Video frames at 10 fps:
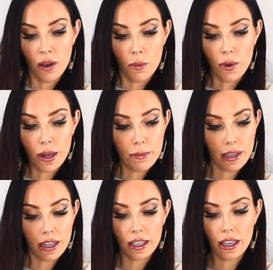what I'm
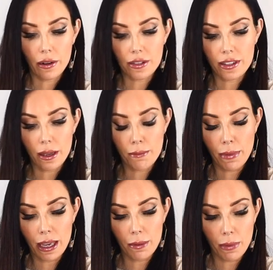getting here is that
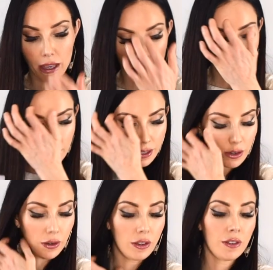maybe, you
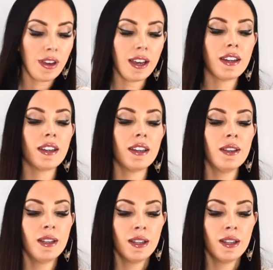know, you've had a,